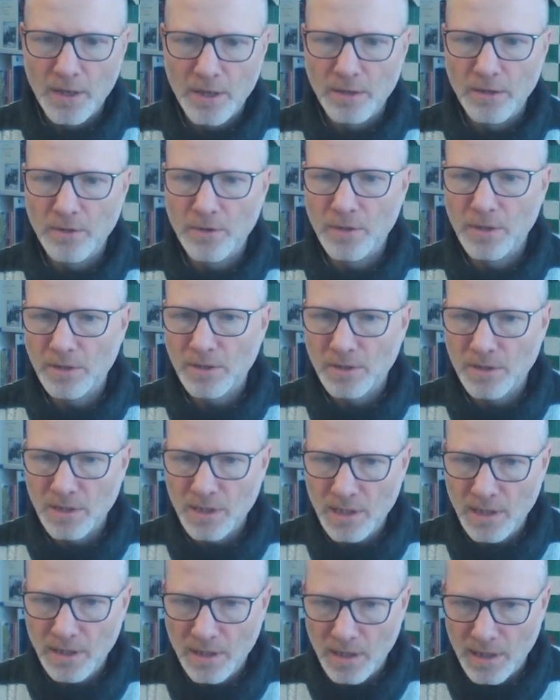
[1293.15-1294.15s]
You can
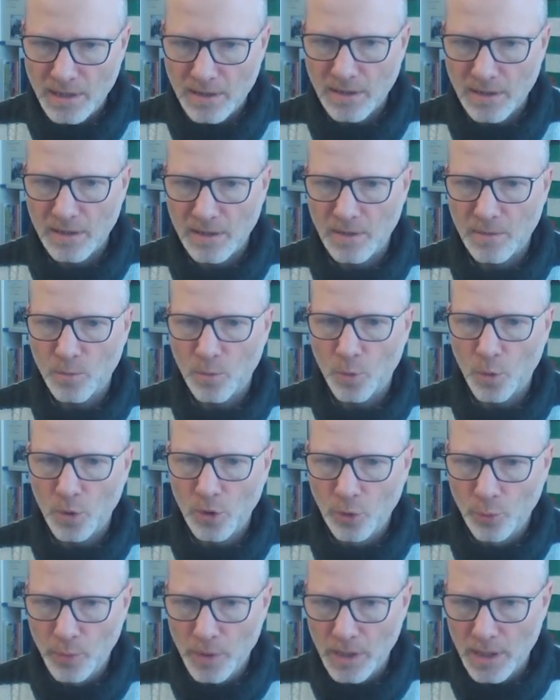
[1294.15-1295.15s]
see that
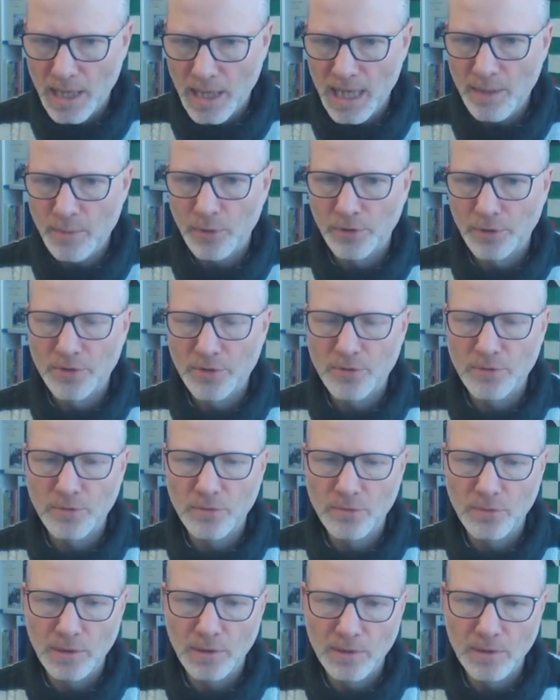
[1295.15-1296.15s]
we'll be able
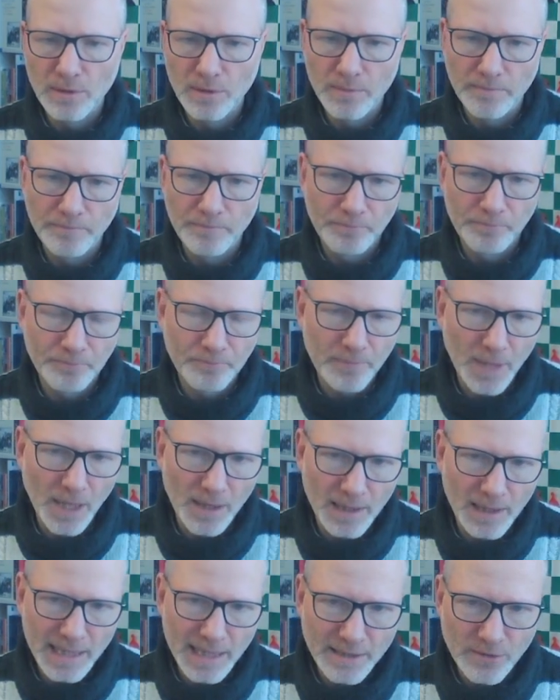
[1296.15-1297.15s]
to
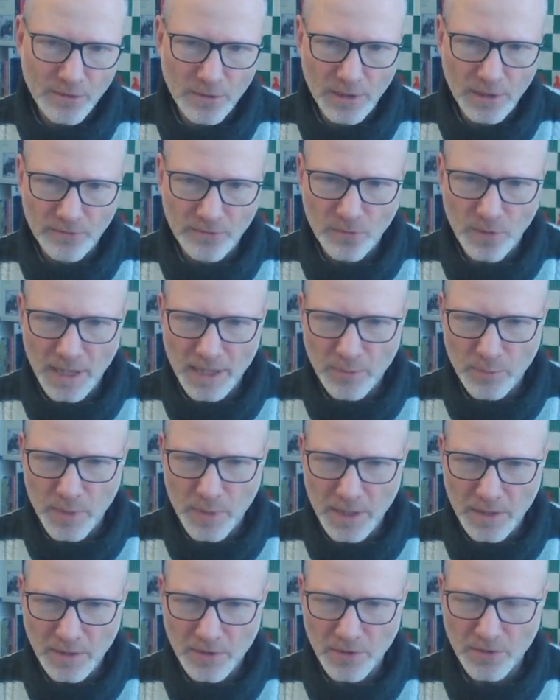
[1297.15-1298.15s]
let all of white's
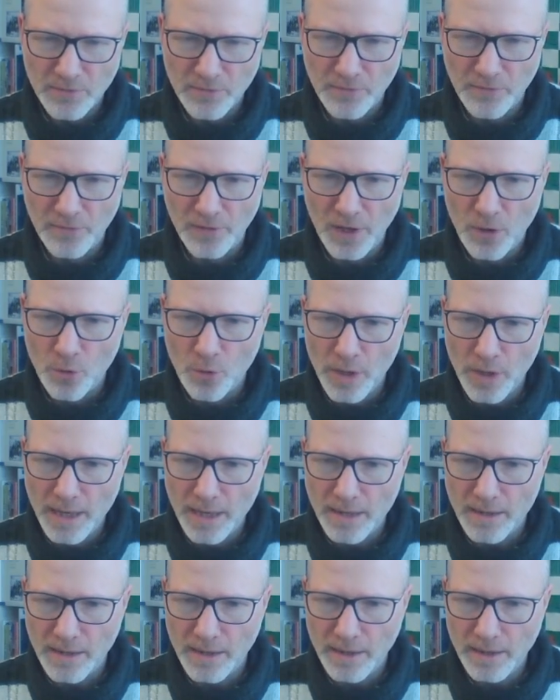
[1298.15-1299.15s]
pieces flow
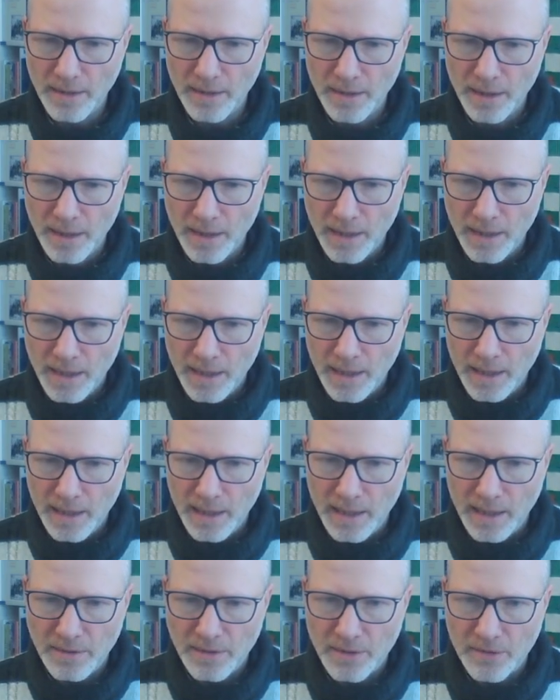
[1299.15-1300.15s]
in,
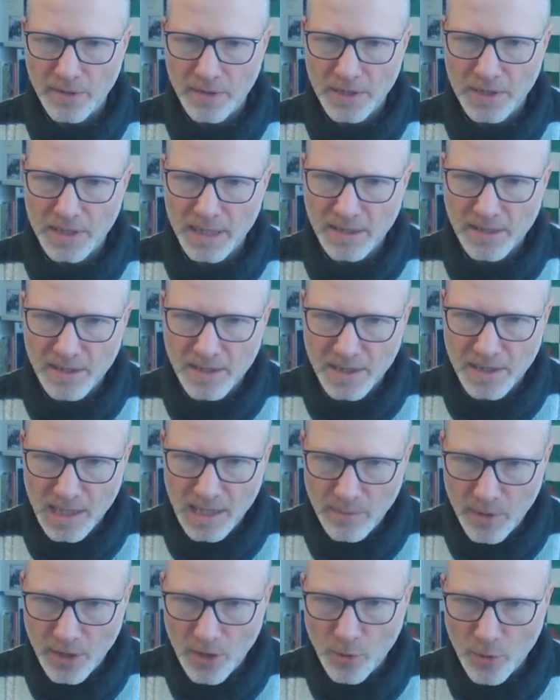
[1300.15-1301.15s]
and there is this
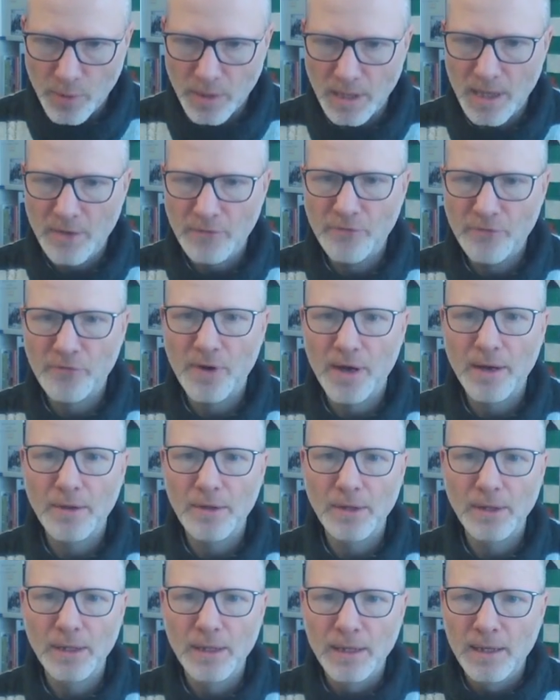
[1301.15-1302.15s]
semi-open
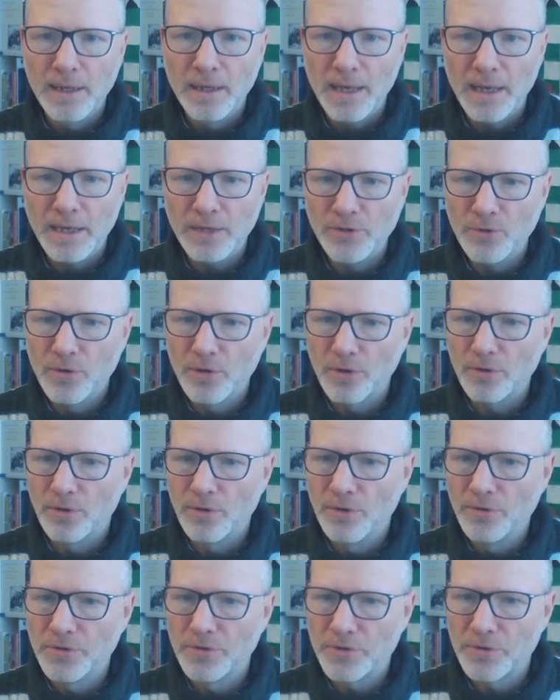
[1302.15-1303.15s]
f-file, and you can
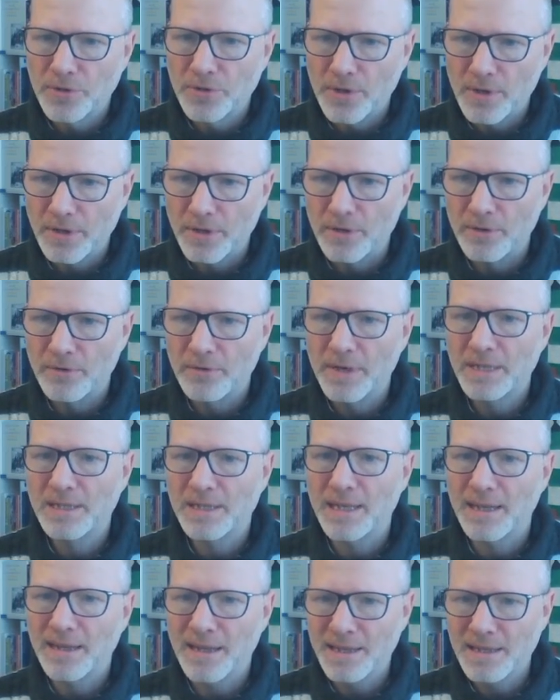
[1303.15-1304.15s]
also start
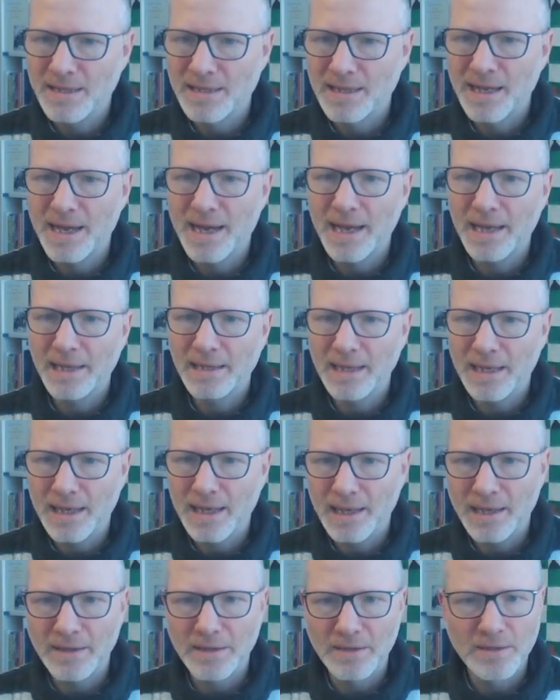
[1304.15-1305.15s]
harassing this knight
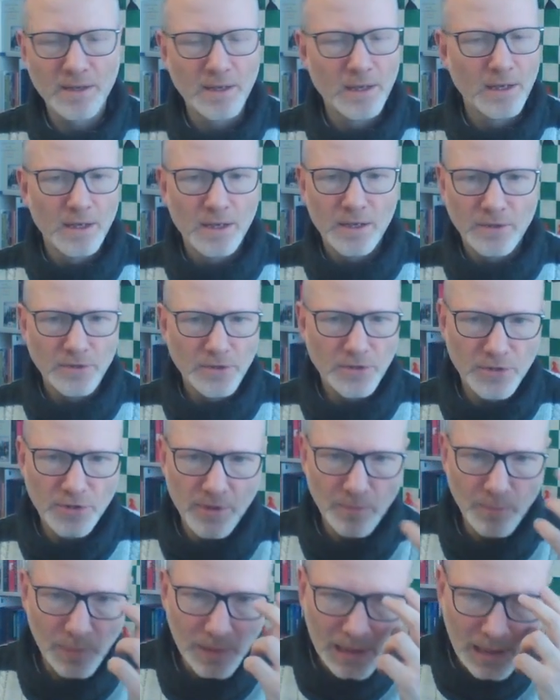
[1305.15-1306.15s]
and just
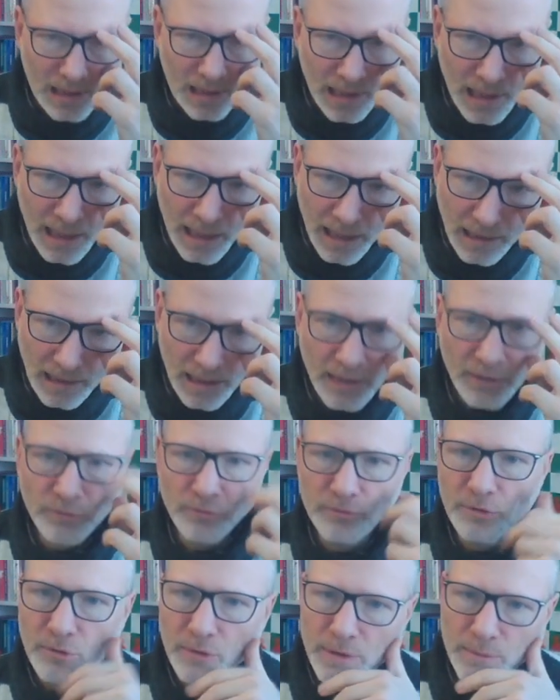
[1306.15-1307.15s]
completely
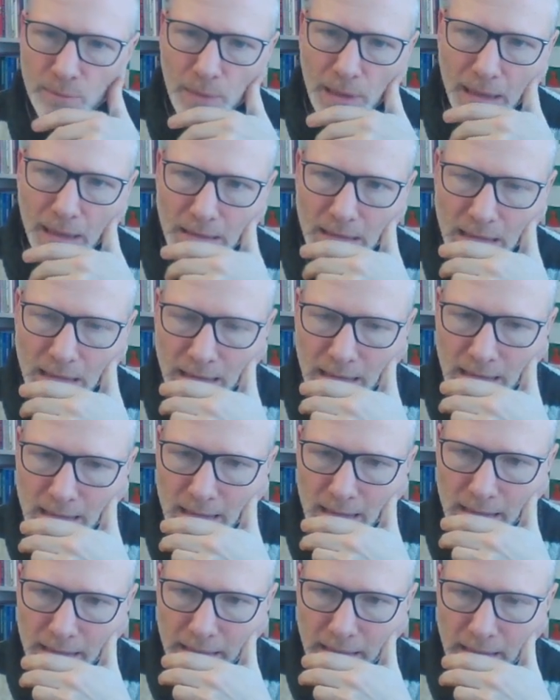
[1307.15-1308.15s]
ruin black's king
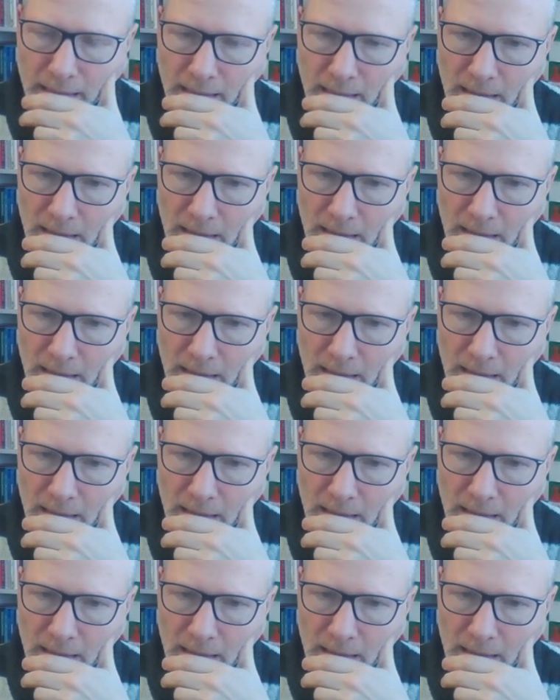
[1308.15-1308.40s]
side.